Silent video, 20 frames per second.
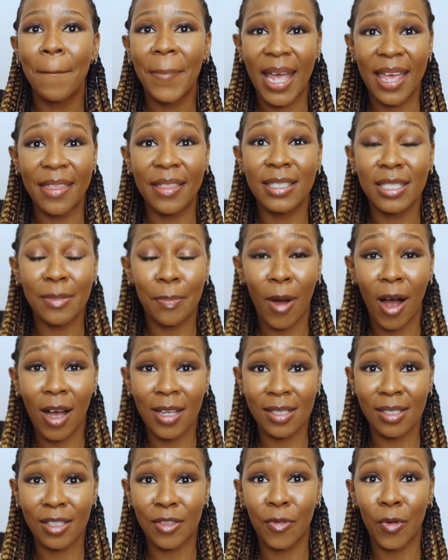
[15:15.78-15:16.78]
pay the
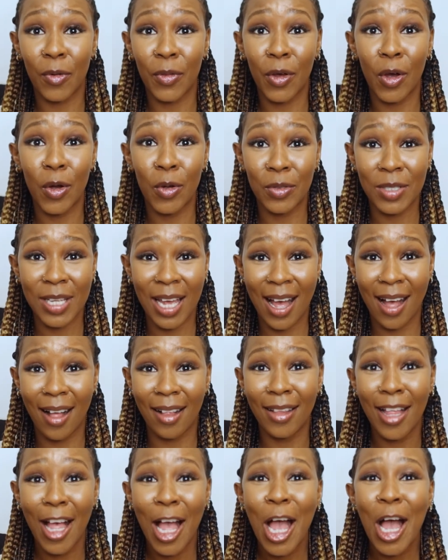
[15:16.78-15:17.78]
deposit for the
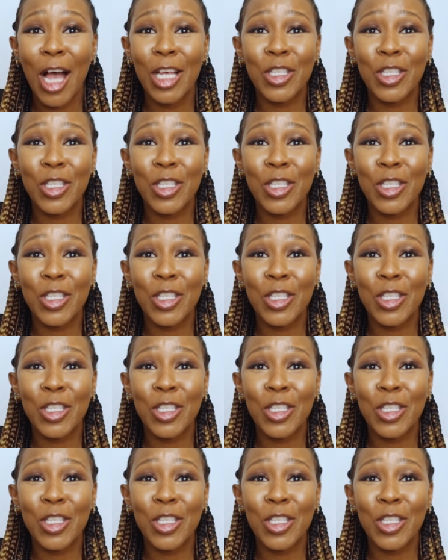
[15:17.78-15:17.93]
hotel.